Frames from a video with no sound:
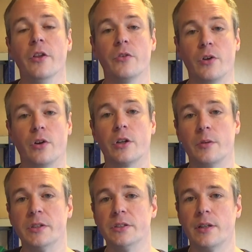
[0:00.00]
There are
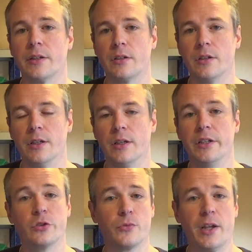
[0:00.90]
companies like uh,
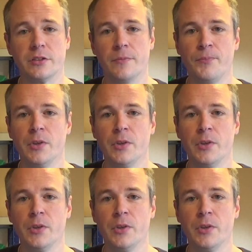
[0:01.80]
Natureflex,